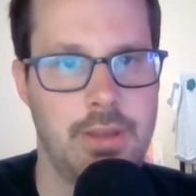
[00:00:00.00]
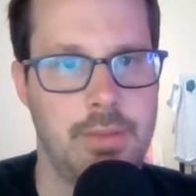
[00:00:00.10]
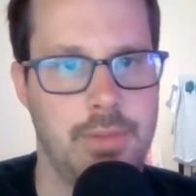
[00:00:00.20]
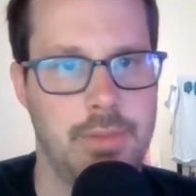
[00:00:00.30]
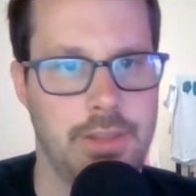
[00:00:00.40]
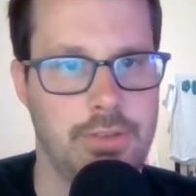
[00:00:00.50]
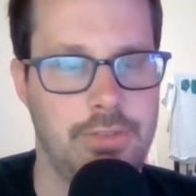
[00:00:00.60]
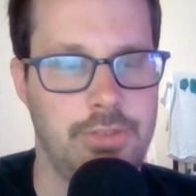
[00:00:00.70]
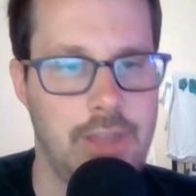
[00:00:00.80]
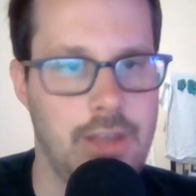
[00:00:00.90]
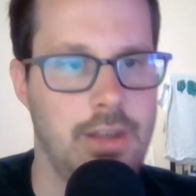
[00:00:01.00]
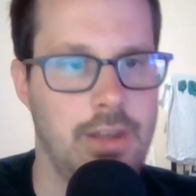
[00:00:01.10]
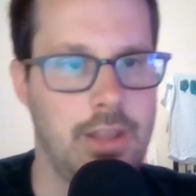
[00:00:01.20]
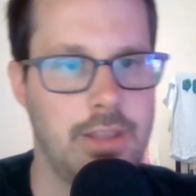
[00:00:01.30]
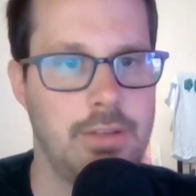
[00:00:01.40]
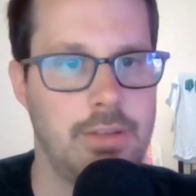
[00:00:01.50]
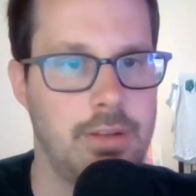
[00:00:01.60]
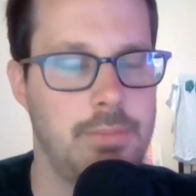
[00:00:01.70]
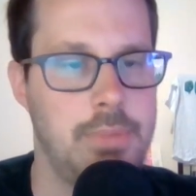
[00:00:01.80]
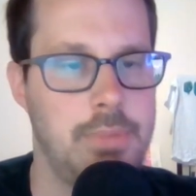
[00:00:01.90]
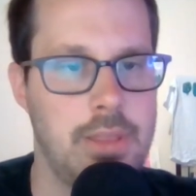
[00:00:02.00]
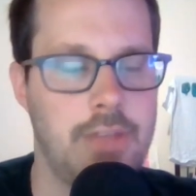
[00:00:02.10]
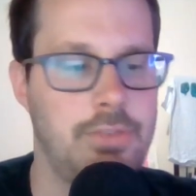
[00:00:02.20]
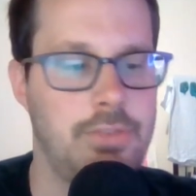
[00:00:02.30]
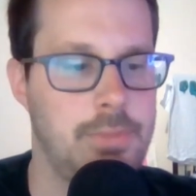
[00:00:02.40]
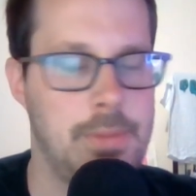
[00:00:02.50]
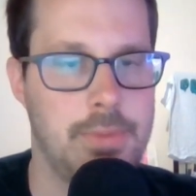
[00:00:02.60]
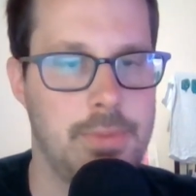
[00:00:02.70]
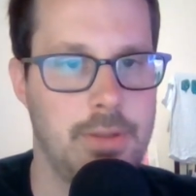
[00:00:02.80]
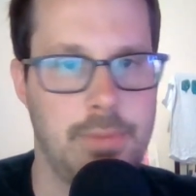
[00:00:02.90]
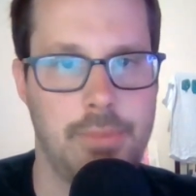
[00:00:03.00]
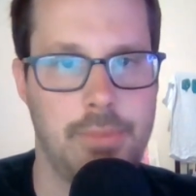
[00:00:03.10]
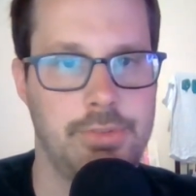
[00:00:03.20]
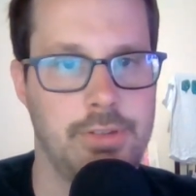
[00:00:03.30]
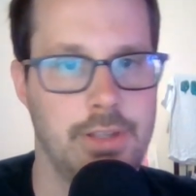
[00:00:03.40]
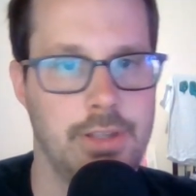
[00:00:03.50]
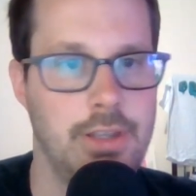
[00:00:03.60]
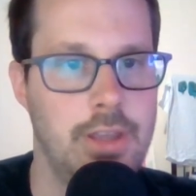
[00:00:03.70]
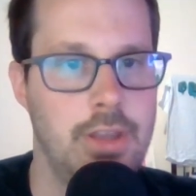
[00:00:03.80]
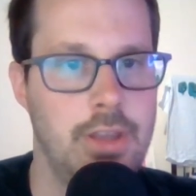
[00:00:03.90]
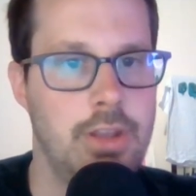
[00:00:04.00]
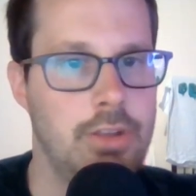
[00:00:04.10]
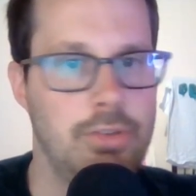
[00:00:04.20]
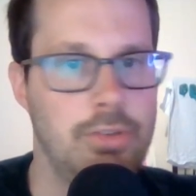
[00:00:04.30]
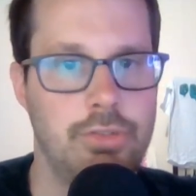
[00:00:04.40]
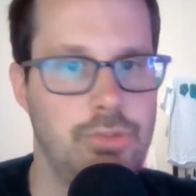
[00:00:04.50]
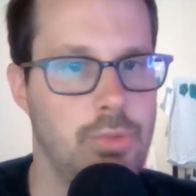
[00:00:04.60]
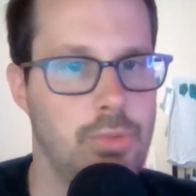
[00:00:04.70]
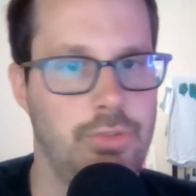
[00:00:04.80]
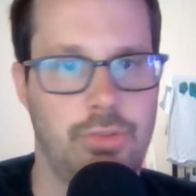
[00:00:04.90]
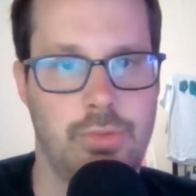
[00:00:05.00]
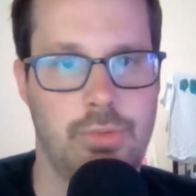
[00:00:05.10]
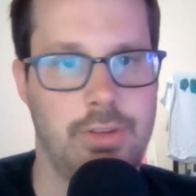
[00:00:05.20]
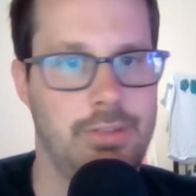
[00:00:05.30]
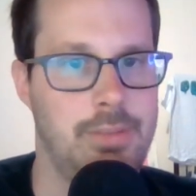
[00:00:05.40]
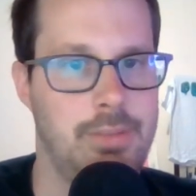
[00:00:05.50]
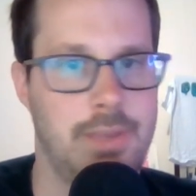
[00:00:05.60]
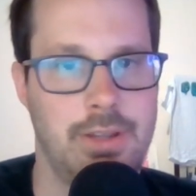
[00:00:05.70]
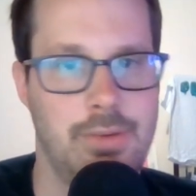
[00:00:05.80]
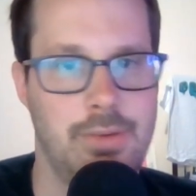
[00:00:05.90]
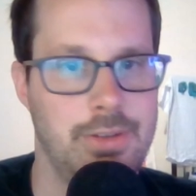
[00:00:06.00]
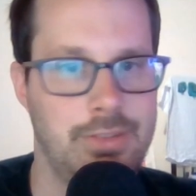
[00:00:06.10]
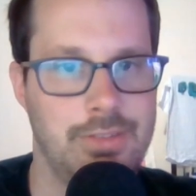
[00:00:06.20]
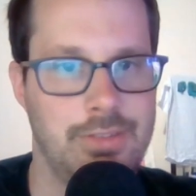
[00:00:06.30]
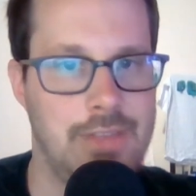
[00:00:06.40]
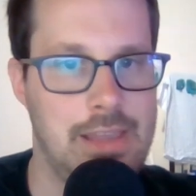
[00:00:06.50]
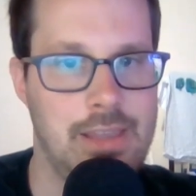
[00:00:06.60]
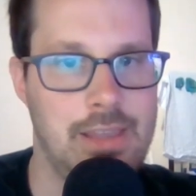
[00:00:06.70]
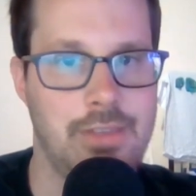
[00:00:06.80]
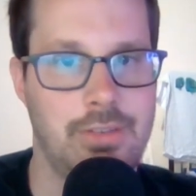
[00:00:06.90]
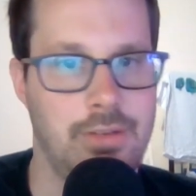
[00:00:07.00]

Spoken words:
But like they're saying, and that's for people that are publishing, like, short stories that might go into zines